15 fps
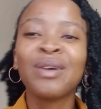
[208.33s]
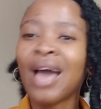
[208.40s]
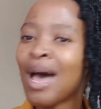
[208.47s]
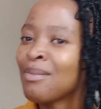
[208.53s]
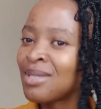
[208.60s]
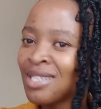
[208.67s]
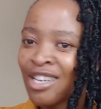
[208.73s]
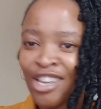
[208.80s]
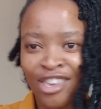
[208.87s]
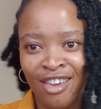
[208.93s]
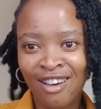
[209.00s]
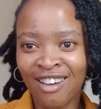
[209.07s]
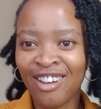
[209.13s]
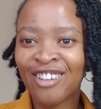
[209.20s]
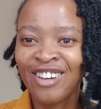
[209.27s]
I'm still
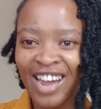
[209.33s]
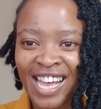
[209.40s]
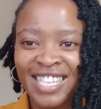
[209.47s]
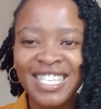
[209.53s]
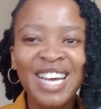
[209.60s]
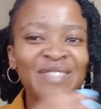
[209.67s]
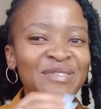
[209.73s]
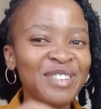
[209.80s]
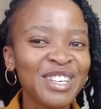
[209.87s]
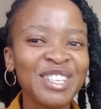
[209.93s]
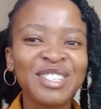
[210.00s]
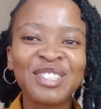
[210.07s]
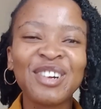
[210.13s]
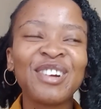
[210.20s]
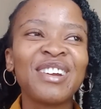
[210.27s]
here, right? I'm
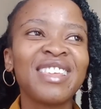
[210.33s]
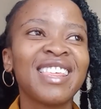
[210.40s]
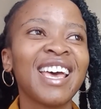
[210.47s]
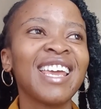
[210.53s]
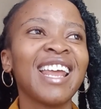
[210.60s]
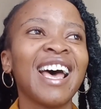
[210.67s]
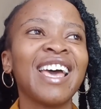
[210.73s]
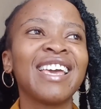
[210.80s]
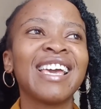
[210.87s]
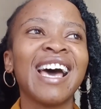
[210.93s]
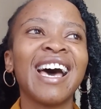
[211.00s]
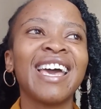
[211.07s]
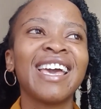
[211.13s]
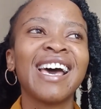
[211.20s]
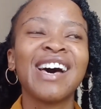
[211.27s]
really sorry that
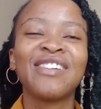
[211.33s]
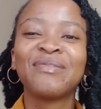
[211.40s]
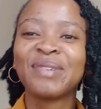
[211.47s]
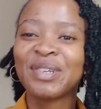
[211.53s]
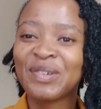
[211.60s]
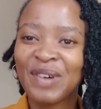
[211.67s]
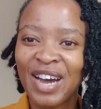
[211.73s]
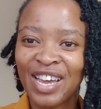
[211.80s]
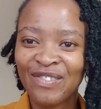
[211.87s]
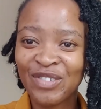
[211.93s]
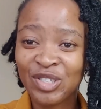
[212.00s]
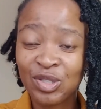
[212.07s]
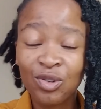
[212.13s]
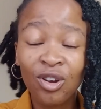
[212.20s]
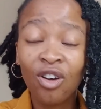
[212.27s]
I have been quiet
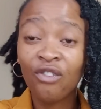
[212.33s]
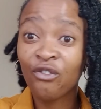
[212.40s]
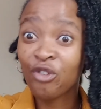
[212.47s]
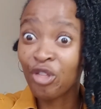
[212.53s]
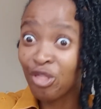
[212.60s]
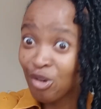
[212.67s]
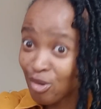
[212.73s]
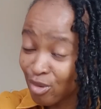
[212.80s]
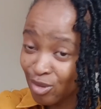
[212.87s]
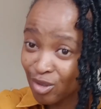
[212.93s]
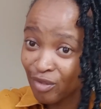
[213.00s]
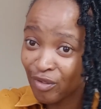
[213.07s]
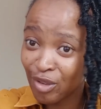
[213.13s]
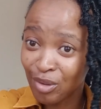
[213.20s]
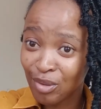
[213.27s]
for so long, for those
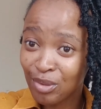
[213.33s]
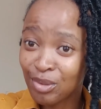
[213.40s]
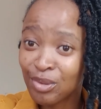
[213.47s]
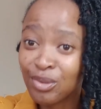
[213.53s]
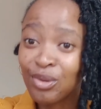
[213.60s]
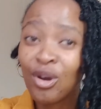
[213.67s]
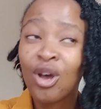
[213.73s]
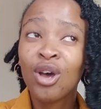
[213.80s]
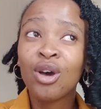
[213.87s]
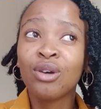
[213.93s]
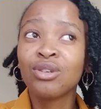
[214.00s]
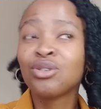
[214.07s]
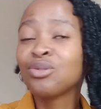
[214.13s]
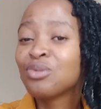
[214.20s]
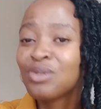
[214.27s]
of you who
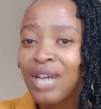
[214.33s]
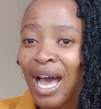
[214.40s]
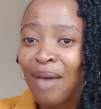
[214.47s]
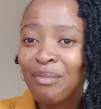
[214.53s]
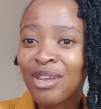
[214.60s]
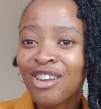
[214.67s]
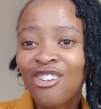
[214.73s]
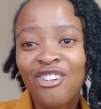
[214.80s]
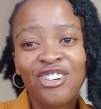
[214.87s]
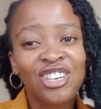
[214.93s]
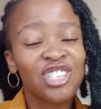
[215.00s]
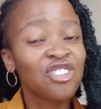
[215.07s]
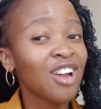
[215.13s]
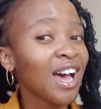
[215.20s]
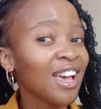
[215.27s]
do come in here and
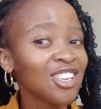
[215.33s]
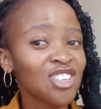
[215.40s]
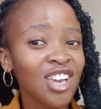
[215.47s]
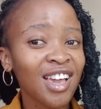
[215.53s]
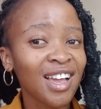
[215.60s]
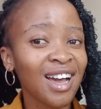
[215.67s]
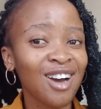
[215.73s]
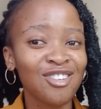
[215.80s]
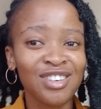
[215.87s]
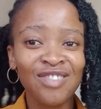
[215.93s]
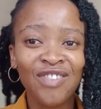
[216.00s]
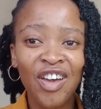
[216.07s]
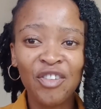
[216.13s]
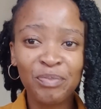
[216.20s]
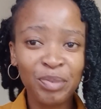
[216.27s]
try to check out
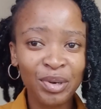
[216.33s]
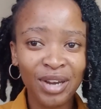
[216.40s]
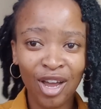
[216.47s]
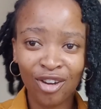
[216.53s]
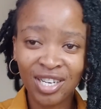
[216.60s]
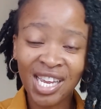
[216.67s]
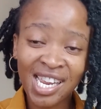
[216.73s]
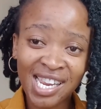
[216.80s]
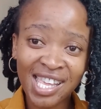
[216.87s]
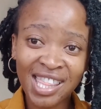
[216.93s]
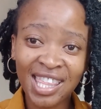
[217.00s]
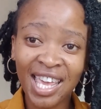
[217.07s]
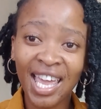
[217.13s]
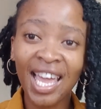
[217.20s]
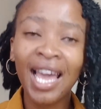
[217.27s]
if I've put out
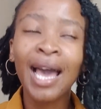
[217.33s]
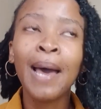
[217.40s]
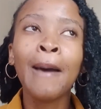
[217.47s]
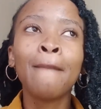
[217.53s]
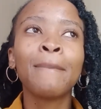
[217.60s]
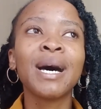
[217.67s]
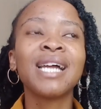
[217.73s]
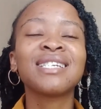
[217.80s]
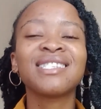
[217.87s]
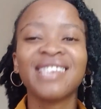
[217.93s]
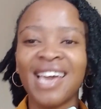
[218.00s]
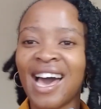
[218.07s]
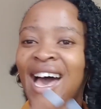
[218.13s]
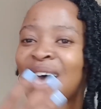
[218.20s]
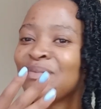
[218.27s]
anything. But
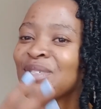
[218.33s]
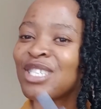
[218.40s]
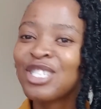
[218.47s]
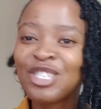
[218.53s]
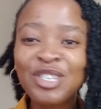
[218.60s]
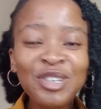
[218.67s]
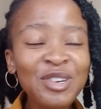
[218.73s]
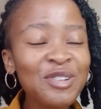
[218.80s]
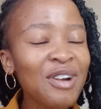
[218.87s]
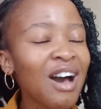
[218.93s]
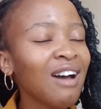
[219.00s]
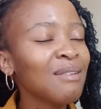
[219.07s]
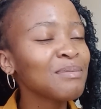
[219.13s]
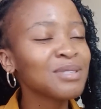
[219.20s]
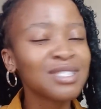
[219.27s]
yeah, I'm still
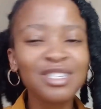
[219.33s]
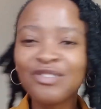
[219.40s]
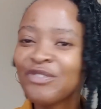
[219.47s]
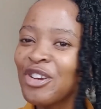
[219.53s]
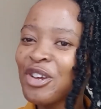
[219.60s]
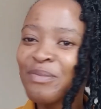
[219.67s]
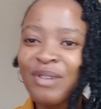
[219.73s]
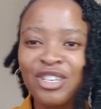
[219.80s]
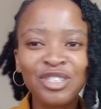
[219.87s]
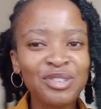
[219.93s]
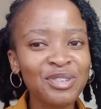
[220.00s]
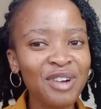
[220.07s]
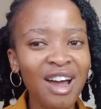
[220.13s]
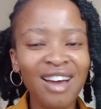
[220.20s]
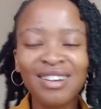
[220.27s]
around. I'm still very much
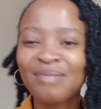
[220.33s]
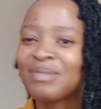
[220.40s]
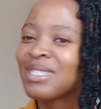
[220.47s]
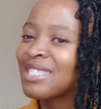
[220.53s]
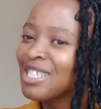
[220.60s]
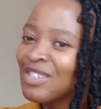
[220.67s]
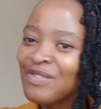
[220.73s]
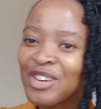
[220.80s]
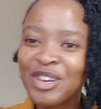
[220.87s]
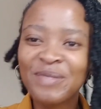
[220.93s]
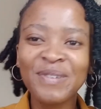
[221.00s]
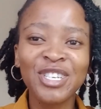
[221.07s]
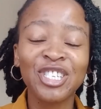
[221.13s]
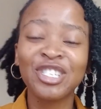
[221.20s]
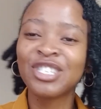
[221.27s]
around. I'm still very
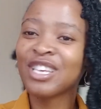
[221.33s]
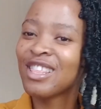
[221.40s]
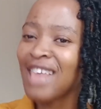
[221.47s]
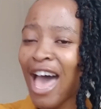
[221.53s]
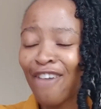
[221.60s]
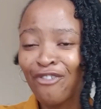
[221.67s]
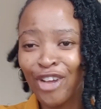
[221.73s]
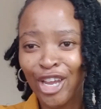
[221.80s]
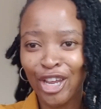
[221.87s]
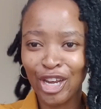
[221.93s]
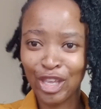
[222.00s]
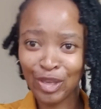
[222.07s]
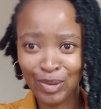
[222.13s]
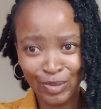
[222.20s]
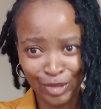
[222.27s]
much a South African
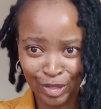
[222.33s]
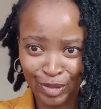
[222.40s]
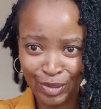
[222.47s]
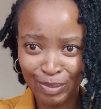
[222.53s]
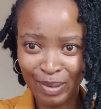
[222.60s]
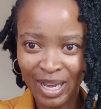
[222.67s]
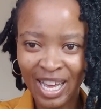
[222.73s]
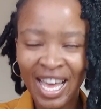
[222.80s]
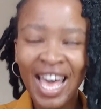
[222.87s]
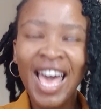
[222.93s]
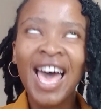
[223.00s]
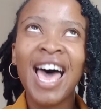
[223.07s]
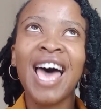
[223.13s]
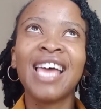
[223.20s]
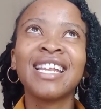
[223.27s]
YouTuber,
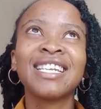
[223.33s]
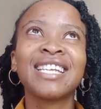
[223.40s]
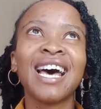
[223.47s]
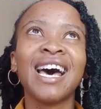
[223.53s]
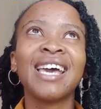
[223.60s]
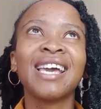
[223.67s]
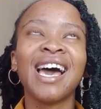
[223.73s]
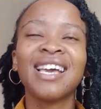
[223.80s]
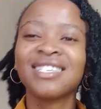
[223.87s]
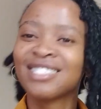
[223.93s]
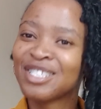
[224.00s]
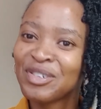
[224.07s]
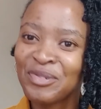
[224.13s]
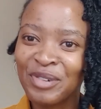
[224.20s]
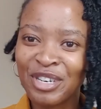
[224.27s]
and I
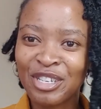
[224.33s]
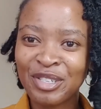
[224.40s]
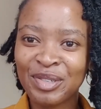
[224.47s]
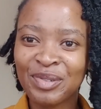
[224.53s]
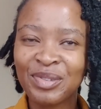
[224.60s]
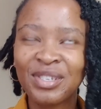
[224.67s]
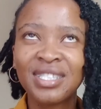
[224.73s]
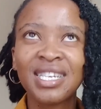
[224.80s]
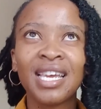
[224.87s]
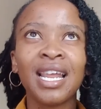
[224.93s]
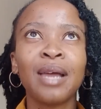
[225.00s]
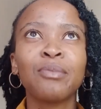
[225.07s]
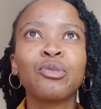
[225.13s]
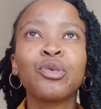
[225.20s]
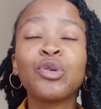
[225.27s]
still want to do this, and
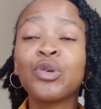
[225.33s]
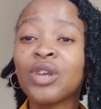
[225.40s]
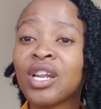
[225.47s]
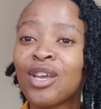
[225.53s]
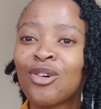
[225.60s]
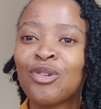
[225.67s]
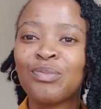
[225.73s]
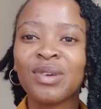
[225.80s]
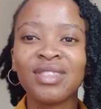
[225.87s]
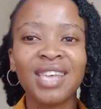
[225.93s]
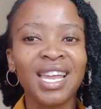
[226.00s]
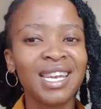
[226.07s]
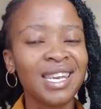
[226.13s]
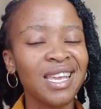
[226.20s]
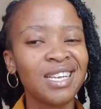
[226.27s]
I'm really hoping
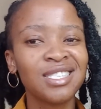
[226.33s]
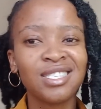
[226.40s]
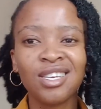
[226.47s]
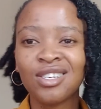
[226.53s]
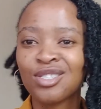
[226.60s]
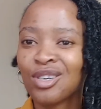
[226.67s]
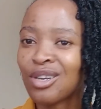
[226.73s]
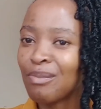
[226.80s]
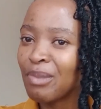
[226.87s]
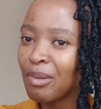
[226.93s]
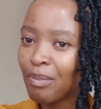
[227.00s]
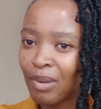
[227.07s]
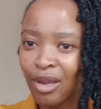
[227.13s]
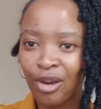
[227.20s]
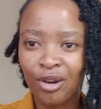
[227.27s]
that next year is going to be
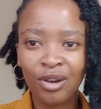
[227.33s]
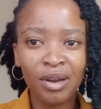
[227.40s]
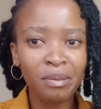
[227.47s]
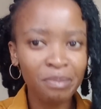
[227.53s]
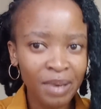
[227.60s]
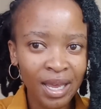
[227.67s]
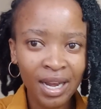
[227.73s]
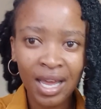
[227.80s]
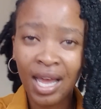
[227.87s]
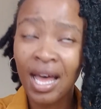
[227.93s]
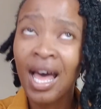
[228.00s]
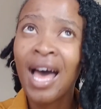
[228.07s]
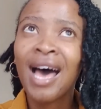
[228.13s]
bigger and better.